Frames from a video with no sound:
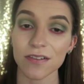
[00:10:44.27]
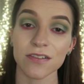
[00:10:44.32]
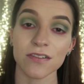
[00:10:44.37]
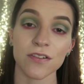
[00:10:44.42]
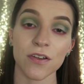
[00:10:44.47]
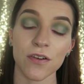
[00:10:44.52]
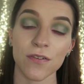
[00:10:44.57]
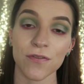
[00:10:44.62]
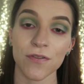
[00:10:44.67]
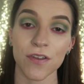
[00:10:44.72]

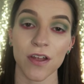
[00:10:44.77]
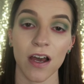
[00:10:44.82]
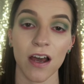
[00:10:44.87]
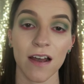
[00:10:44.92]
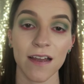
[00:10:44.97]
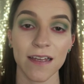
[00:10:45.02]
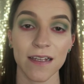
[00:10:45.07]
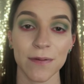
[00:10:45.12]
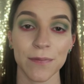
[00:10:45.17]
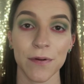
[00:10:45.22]
So for the
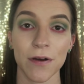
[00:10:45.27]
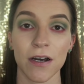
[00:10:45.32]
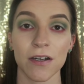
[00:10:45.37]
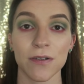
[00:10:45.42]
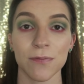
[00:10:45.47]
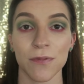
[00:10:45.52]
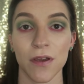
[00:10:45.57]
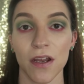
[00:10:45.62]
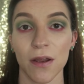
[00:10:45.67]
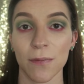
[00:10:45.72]
high end
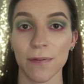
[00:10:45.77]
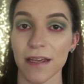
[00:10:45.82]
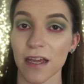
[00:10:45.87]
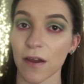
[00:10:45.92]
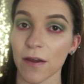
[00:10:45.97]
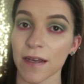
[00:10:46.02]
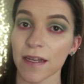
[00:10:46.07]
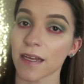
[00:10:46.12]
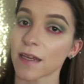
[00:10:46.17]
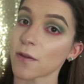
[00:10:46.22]
part I'm going to be
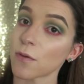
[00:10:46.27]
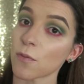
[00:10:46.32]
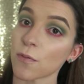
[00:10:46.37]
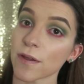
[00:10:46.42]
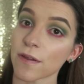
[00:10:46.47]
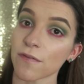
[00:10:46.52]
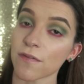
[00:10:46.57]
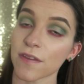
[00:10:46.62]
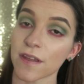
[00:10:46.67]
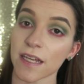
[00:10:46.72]
going in
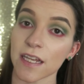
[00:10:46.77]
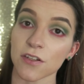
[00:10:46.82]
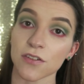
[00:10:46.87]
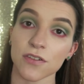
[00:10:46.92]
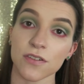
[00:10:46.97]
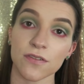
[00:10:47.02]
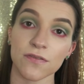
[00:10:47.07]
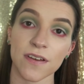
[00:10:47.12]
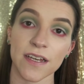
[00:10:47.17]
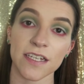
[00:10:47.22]
with the
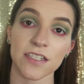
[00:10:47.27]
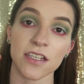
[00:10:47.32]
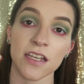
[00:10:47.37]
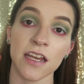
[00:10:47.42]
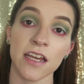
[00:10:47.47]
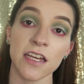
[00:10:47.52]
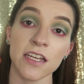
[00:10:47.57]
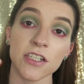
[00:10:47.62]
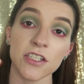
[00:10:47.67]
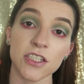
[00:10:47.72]
Too Faced
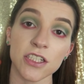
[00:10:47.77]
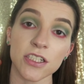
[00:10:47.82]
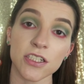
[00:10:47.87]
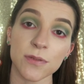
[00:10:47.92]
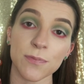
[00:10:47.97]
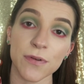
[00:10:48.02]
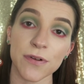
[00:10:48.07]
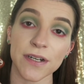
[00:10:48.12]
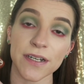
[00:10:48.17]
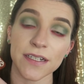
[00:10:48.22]

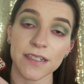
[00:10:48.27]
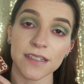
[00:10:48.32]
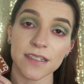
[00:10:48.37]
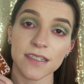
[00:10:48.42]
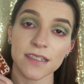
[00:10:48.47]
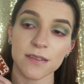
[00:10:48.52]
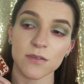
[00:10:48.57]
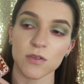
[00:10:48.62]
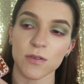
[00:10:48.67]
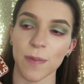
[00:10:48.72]
gingerbread
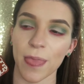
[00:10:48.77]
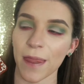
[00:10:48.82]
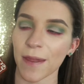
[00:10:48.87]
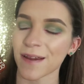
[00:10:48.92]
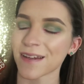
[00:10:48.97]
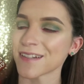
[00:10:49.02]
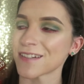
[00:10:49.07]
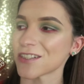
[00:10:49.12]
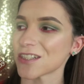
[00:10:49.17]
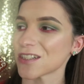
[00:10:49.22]

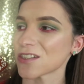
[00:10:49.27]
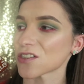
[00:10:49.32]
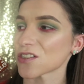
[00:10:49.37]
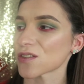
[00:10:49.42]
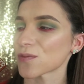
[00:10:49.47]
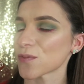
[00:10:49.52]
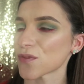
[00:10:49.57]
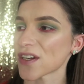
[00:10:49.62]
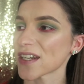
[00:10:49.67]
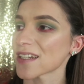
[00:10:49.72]

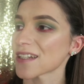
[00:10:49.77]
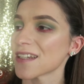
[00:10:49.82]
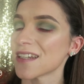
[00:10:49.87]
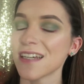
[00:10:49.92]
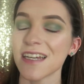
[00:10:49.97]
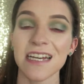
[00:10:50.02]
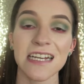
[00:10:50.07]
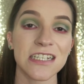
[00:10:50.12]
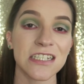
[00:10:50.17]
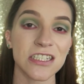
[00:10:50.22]

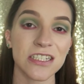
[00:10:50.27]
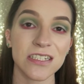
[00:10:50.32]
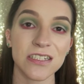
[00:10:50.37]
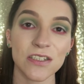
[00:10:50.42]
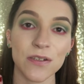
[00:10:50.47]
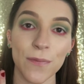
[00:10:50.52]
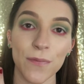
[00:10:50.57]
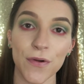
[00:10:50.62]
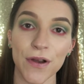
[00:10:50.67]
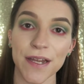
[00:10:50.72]

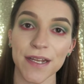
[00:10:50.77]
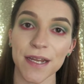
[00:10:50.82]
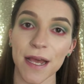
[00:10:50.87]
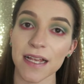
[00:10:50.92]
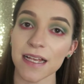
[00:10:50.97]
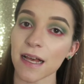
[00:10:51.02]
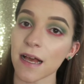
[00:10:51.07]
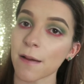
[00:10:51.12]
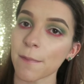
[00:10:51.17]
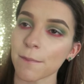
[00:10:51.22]

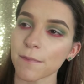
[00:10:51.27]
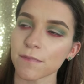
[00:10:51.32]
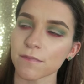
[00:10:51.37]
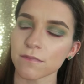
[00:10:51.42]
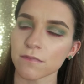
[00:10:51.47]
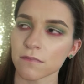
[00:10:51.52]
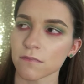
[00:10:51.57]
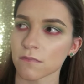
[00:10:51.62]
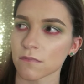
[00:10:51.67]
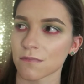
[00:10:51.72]

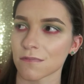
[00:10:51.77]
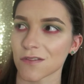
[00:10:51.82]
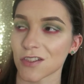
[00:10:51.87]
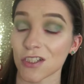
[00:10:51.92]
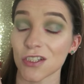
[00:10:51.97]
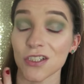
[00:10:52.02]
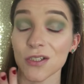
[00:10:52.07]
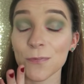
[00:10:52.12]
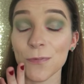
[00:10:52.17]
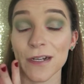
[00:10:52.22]

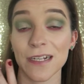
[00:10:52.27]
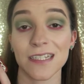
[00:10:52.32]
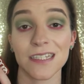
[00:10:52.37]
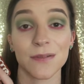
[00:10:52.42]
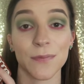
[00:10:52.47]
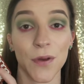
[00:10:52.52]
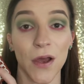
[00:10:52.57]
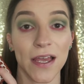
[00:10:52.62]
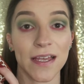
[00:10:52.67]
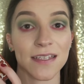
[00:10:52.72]

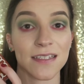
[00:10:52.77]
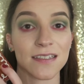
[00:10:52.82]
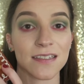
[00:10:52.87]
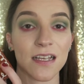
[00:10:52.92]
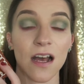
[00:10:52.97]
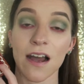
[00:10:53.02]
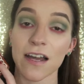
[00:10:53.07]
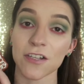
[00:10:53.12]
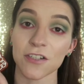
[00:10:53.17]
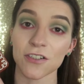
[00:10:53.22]
spice
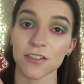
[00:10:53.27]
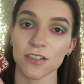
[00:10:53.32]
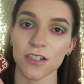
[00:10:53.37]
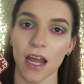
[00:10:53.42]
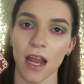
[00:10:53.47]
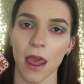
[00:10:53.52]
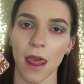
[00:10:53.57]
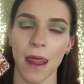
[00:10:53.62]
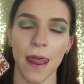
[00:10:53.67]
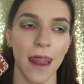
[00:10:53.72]

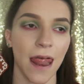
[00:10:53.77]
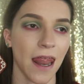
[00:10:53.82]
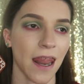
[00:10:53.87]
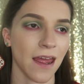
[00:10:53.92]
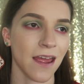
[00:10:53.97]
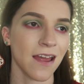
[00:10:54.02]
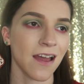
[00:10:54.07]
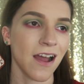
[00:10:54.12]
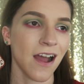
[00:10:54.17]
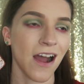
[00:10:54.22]

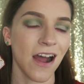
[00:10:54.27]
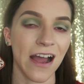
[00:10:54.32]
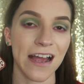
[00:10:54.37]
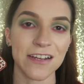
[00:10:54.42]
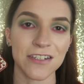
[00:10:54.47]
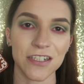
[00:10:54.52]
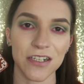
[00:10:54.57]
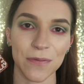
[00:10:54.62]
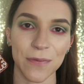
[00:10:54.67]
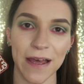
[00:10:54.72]

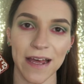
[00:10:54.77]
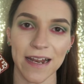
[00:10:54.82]
eyeshadow